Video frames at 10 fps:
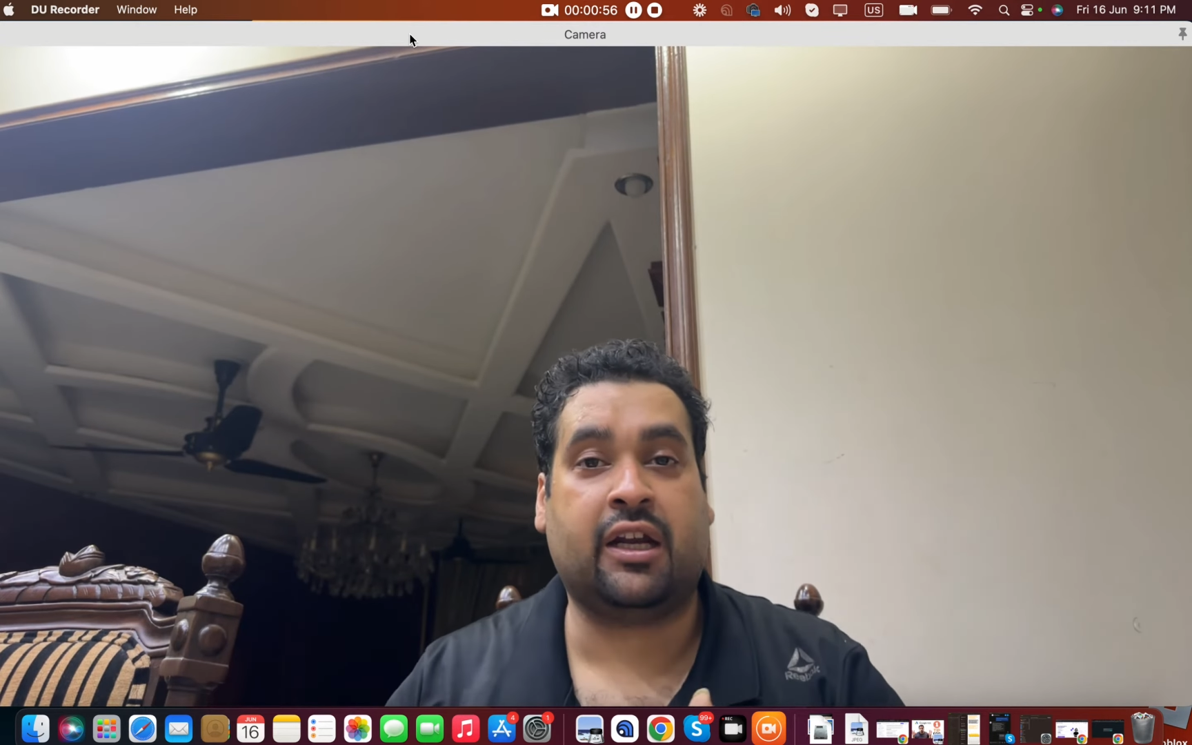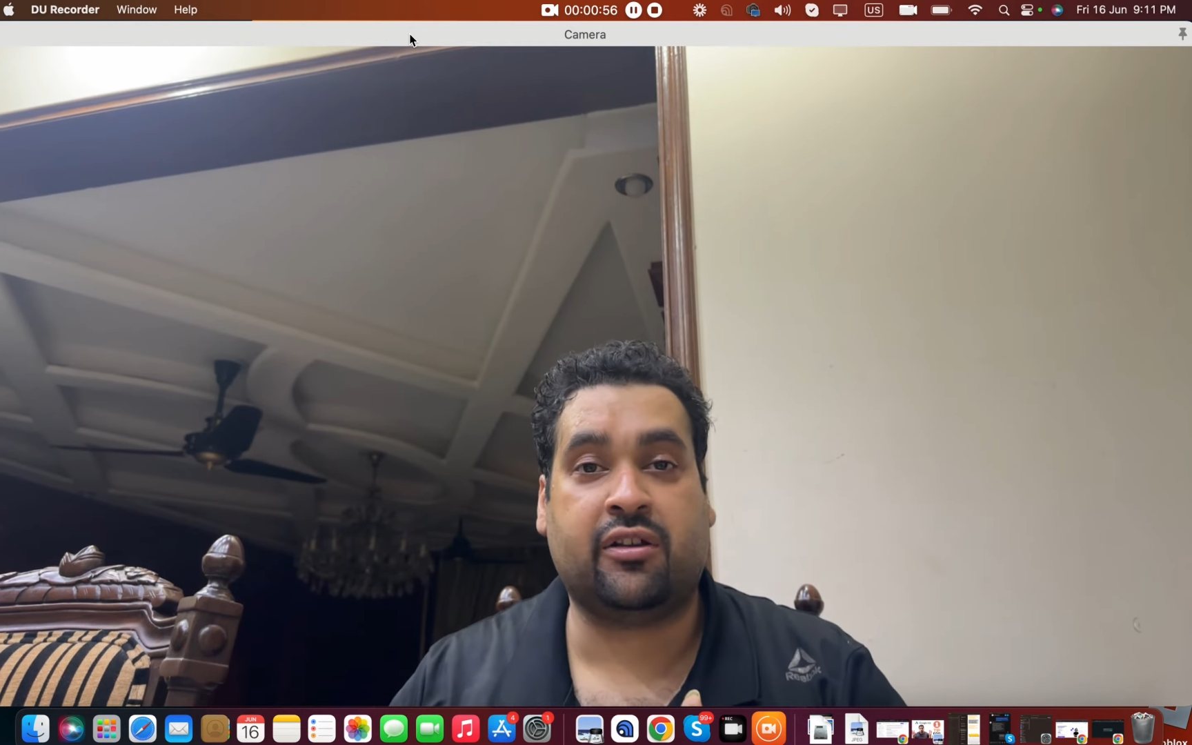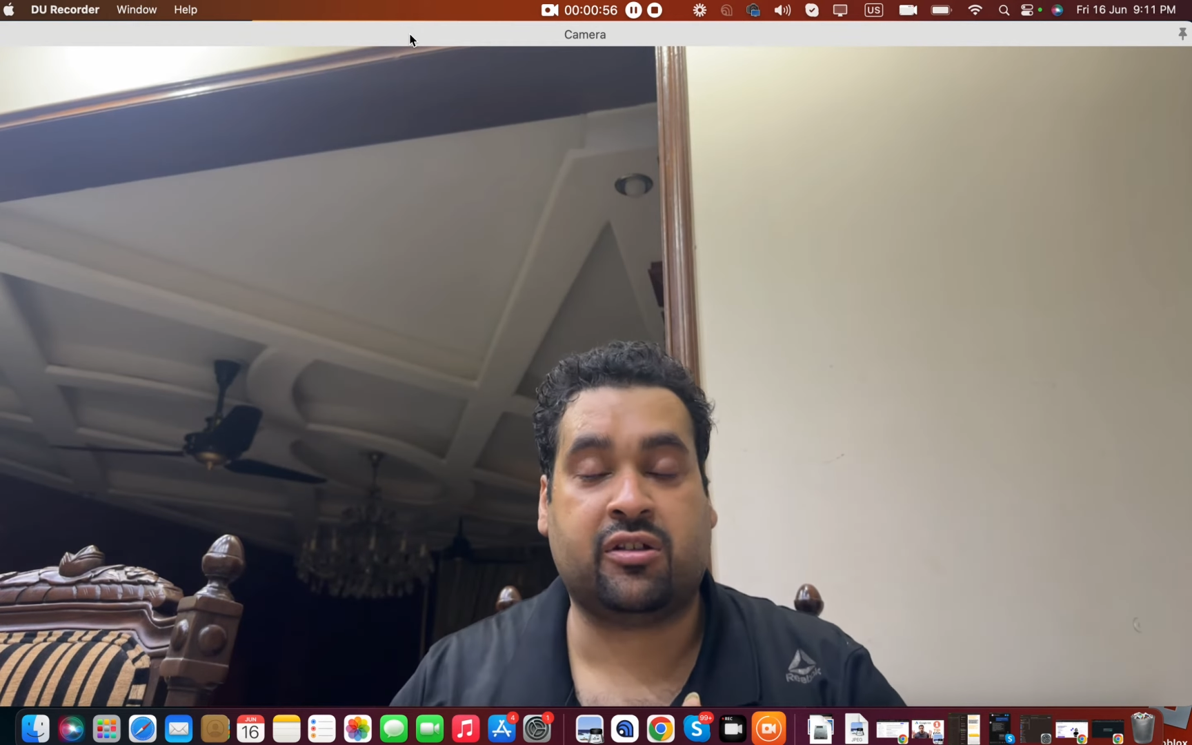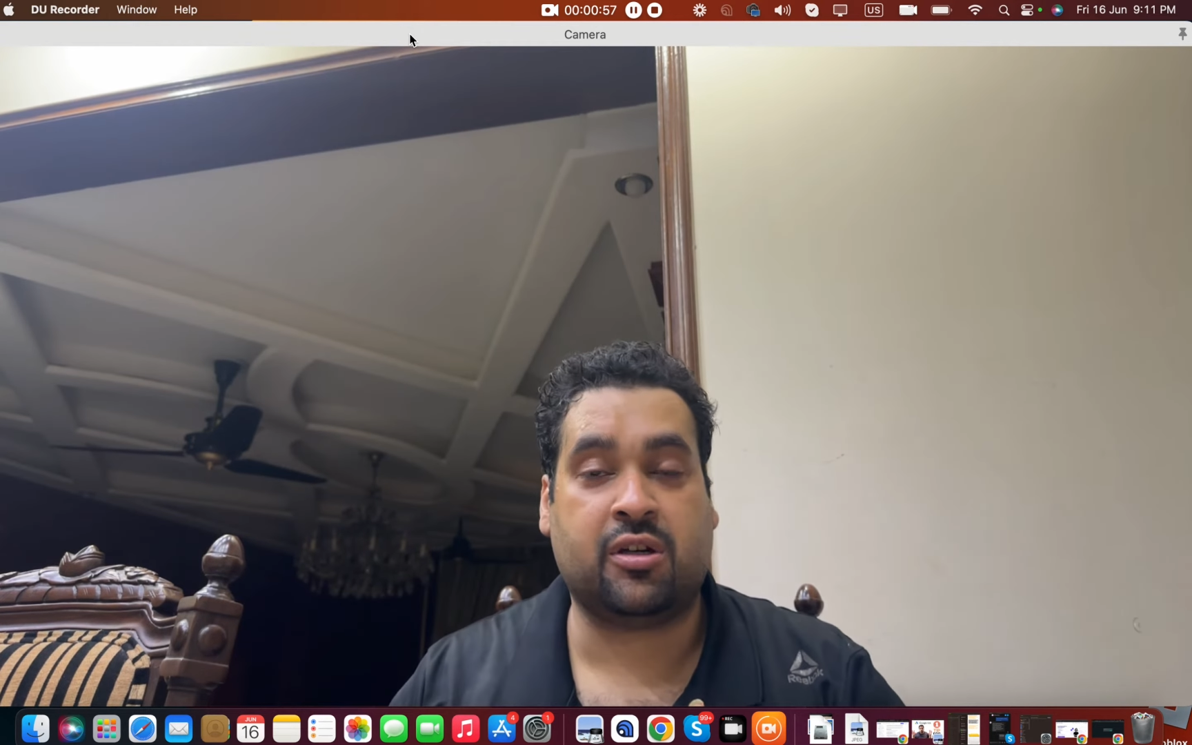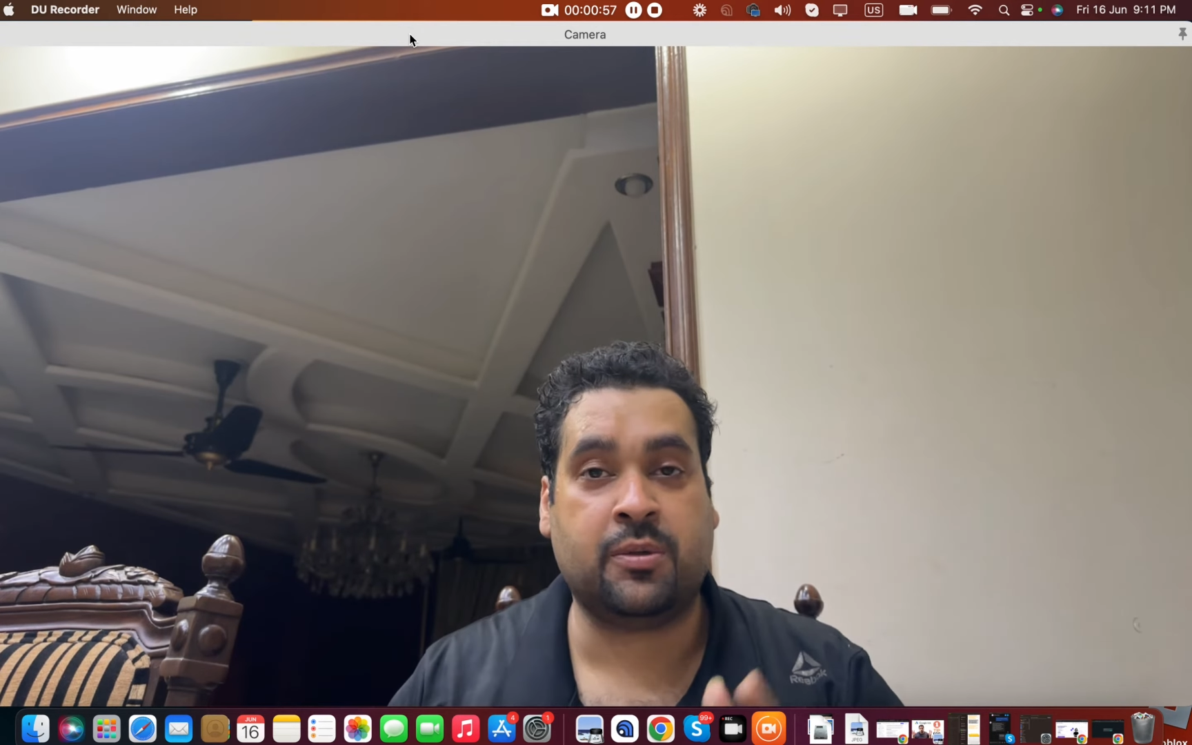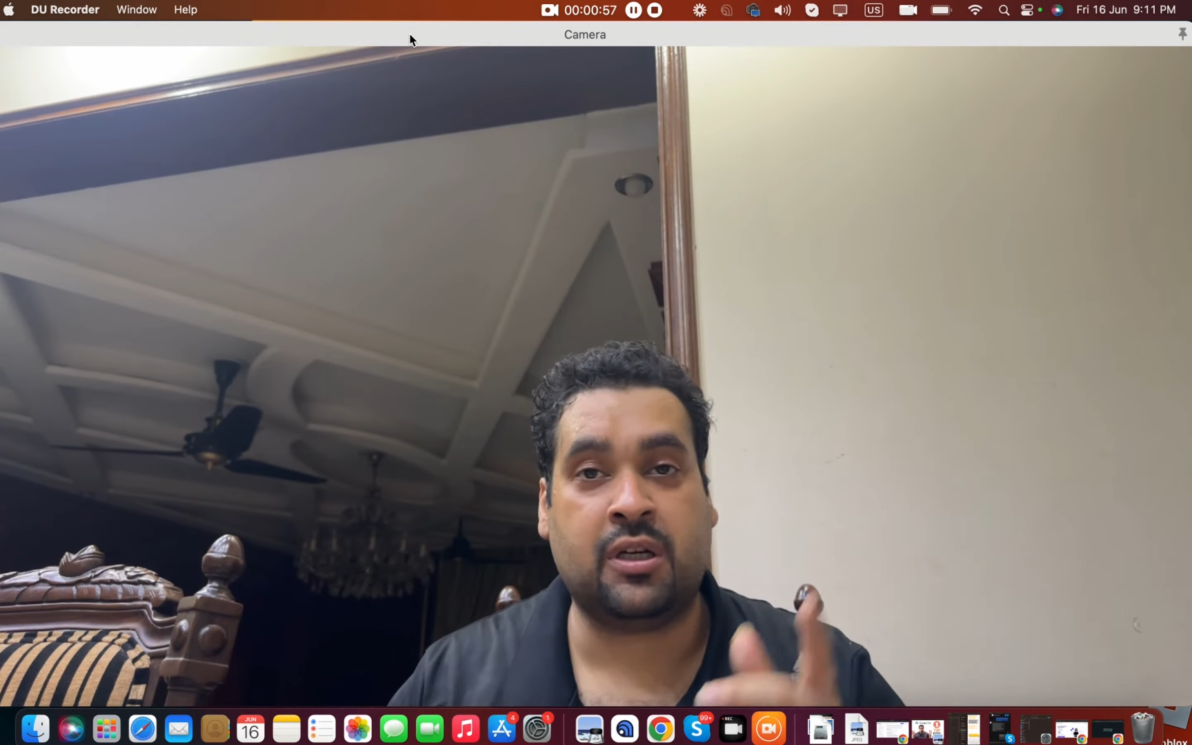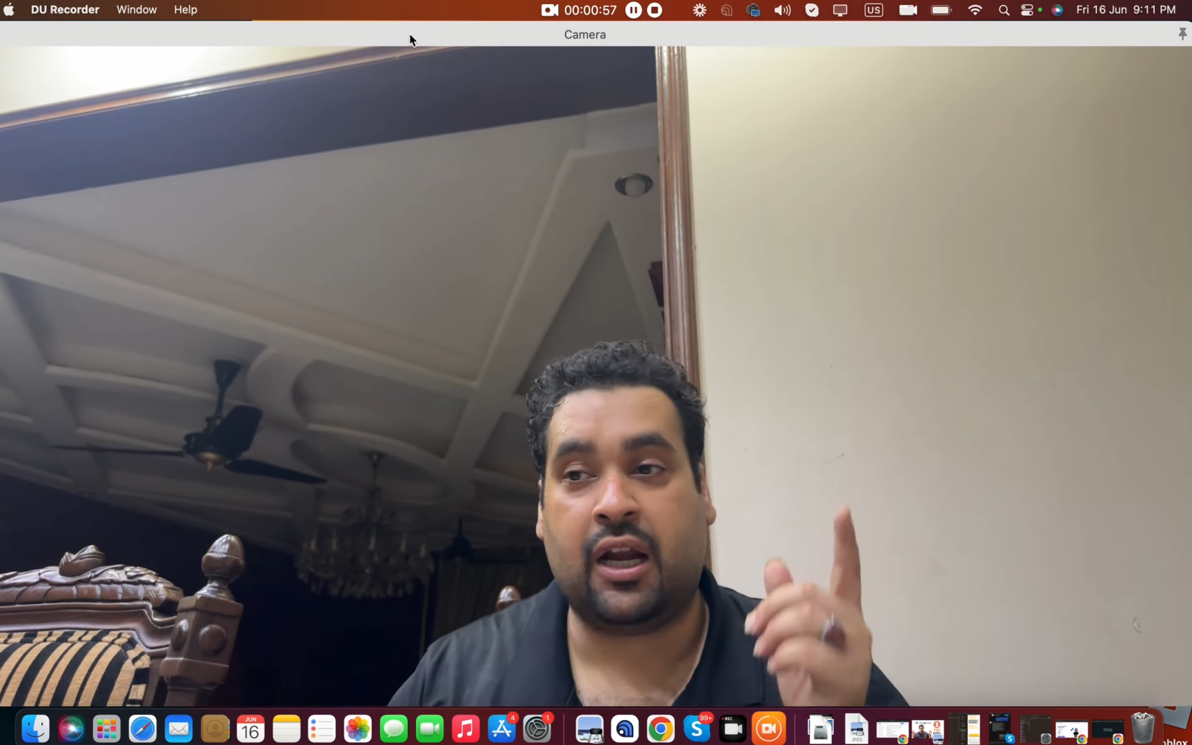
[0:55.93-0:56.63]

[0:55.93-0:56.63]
the description,